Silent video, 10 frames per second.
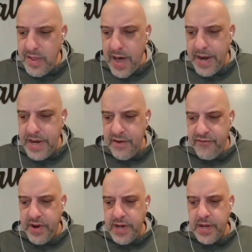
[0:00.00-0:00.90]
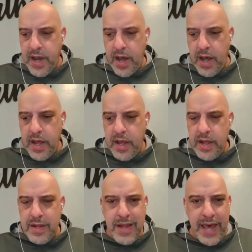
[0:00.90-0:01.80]
A lot of different uh,
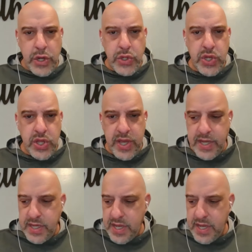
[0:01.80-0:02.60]
layers to this.